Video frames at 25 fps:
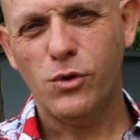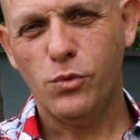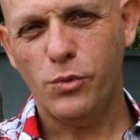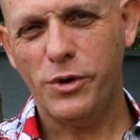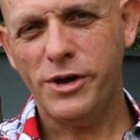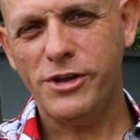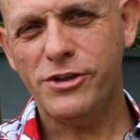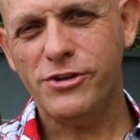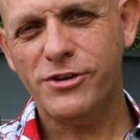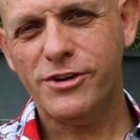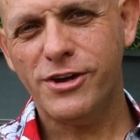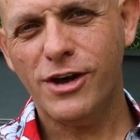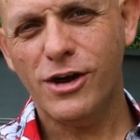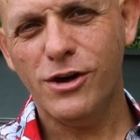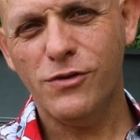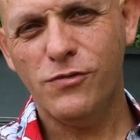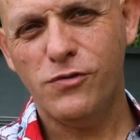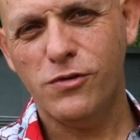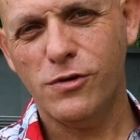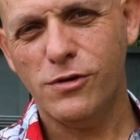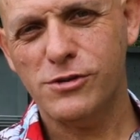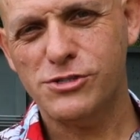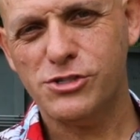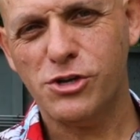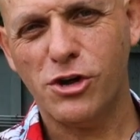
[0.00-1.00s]
Where to go
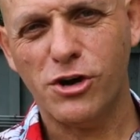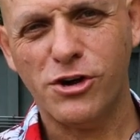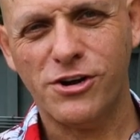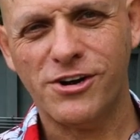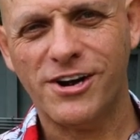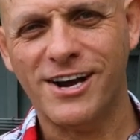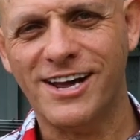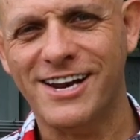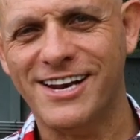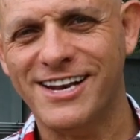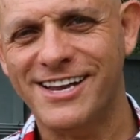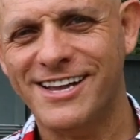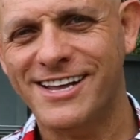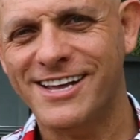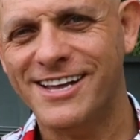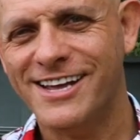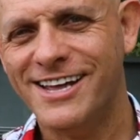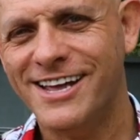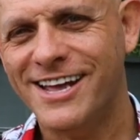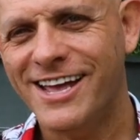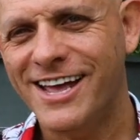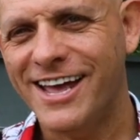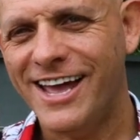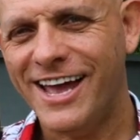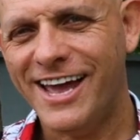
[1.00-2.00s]
for Songkran?
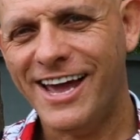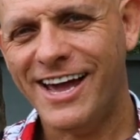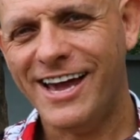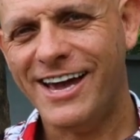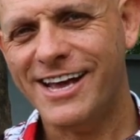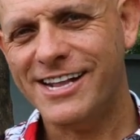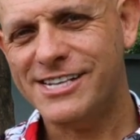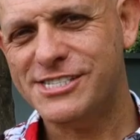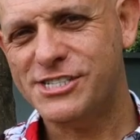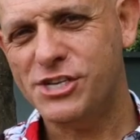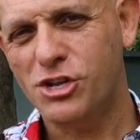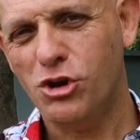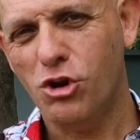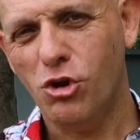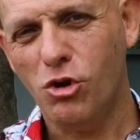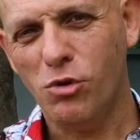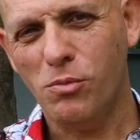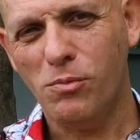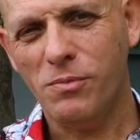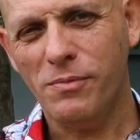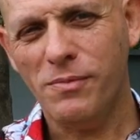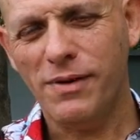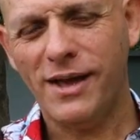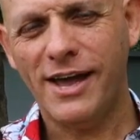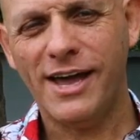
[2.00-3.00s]
At
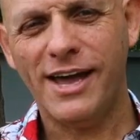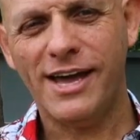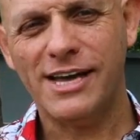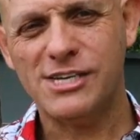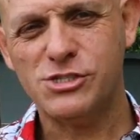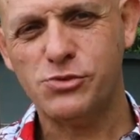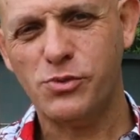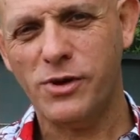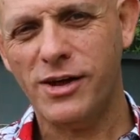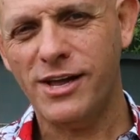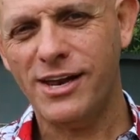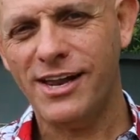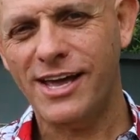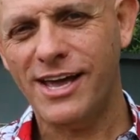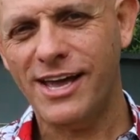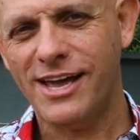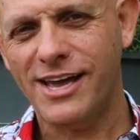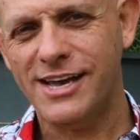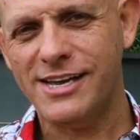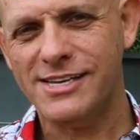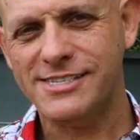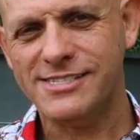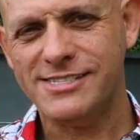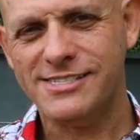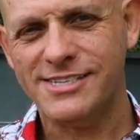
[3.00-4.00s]
Siloam, as well
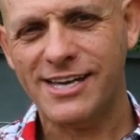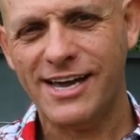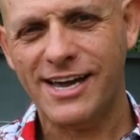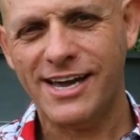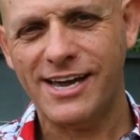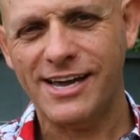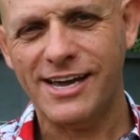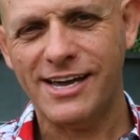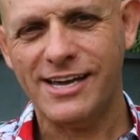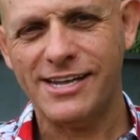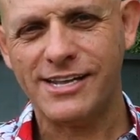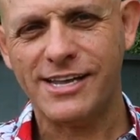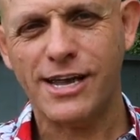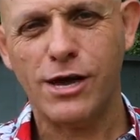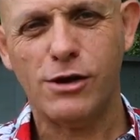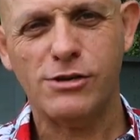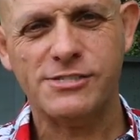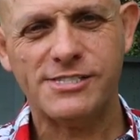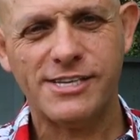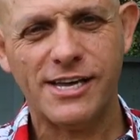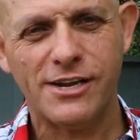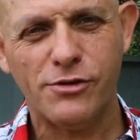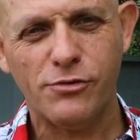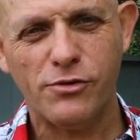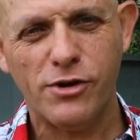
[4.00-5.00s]
as at Khao
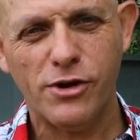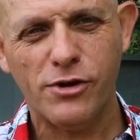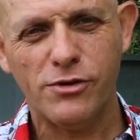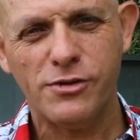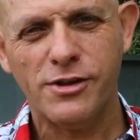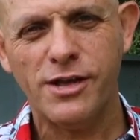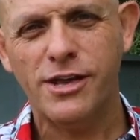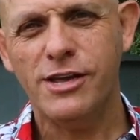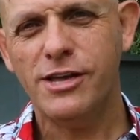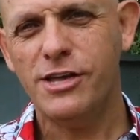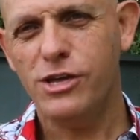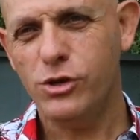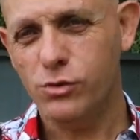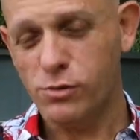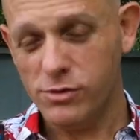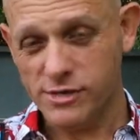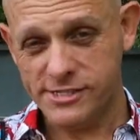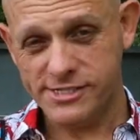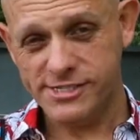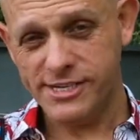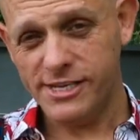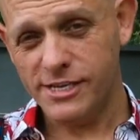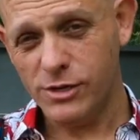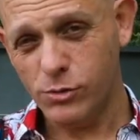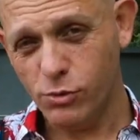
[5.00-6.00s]
San Road, you will
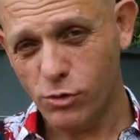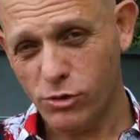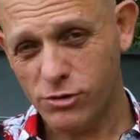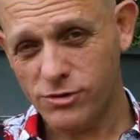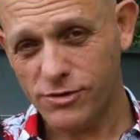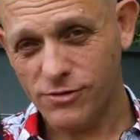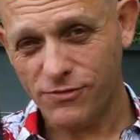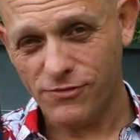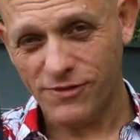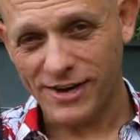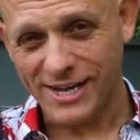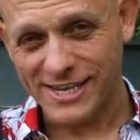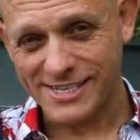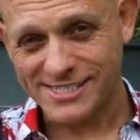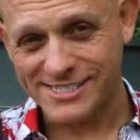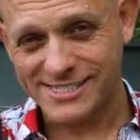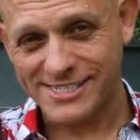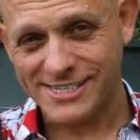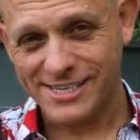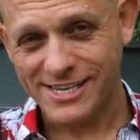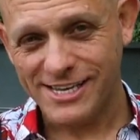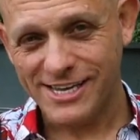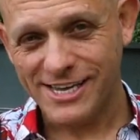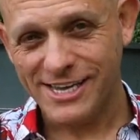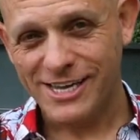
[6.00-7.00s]
see the water
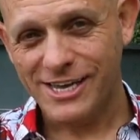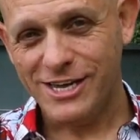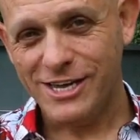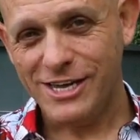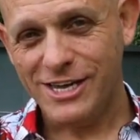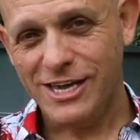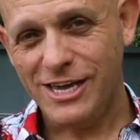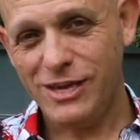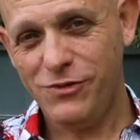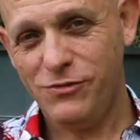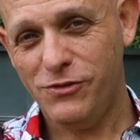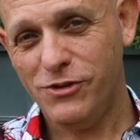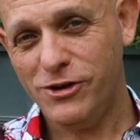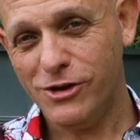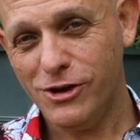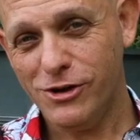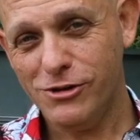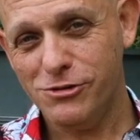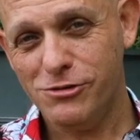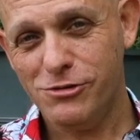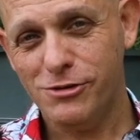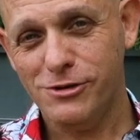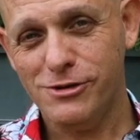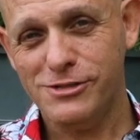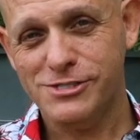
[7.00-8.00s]
fights. If you go
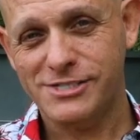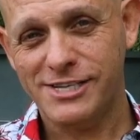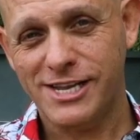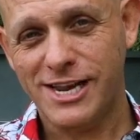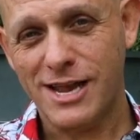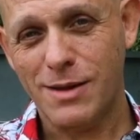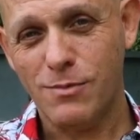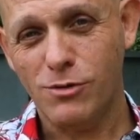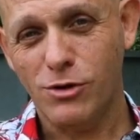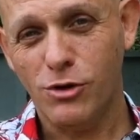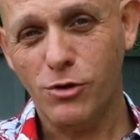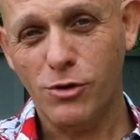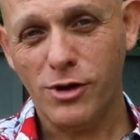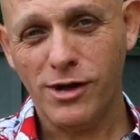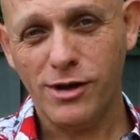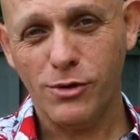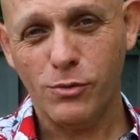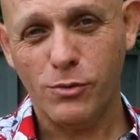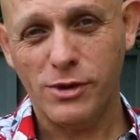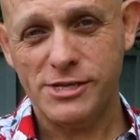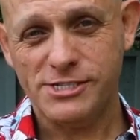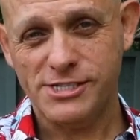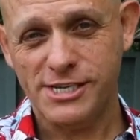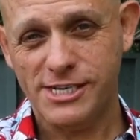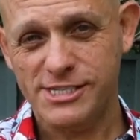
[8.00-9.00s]
to Sonam
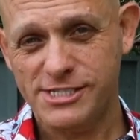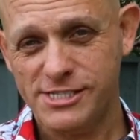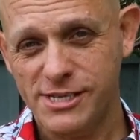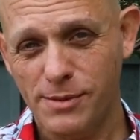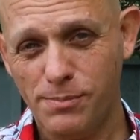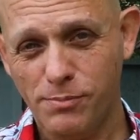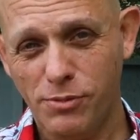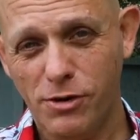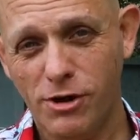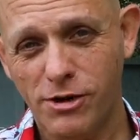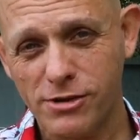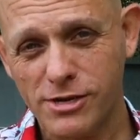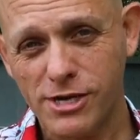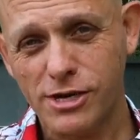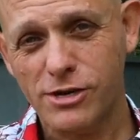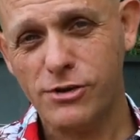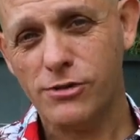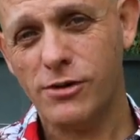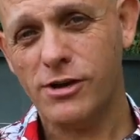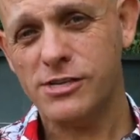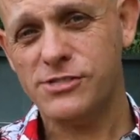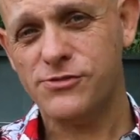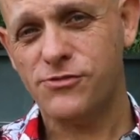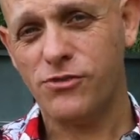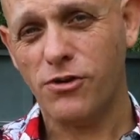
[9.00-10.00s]
Luang, which is the park
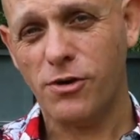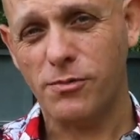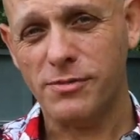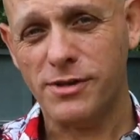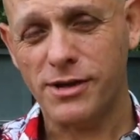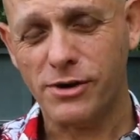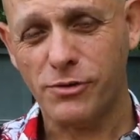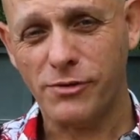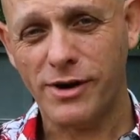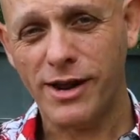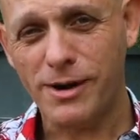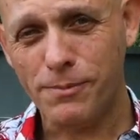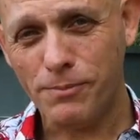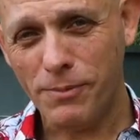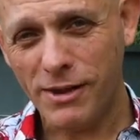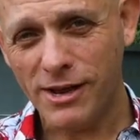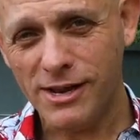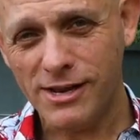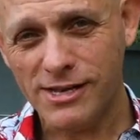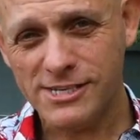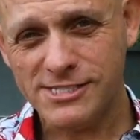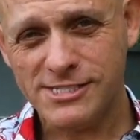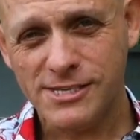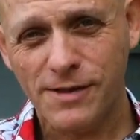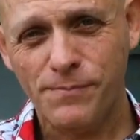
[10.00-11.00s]
across from the Grand
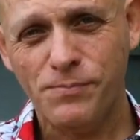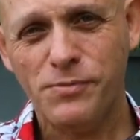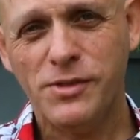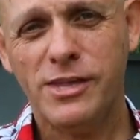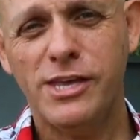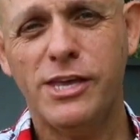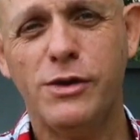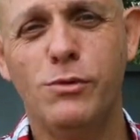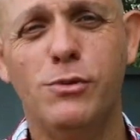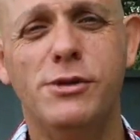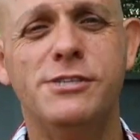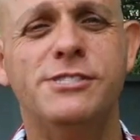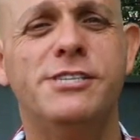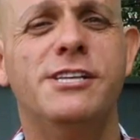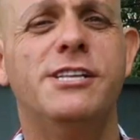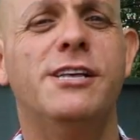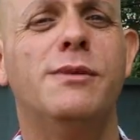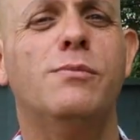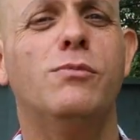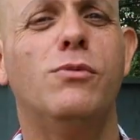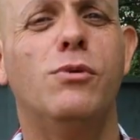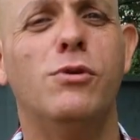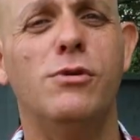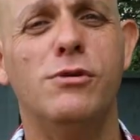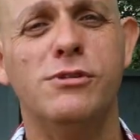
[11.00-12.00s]
Palace, you will see
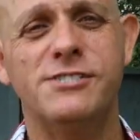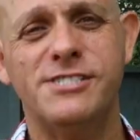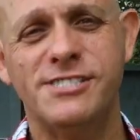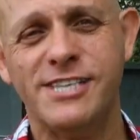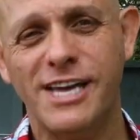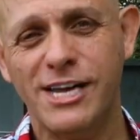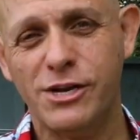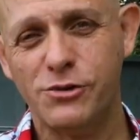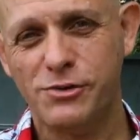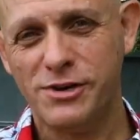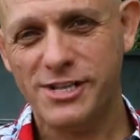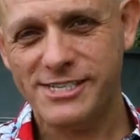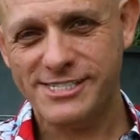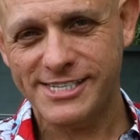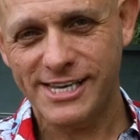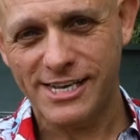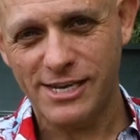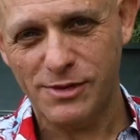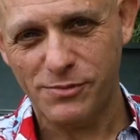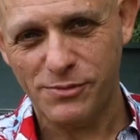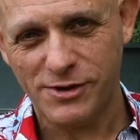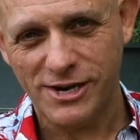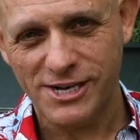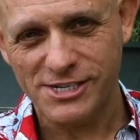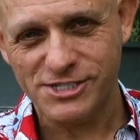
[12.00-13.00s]
the more sacred
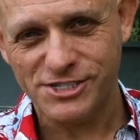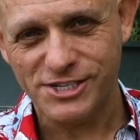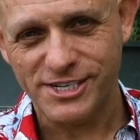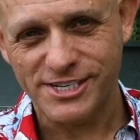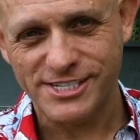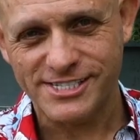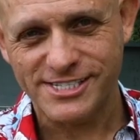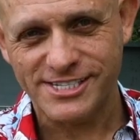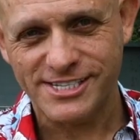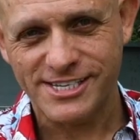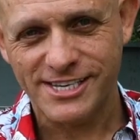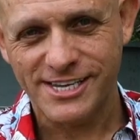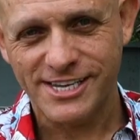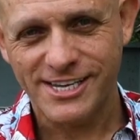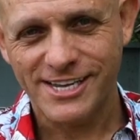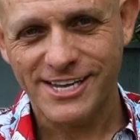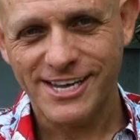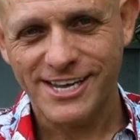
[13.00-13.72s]
celebrations.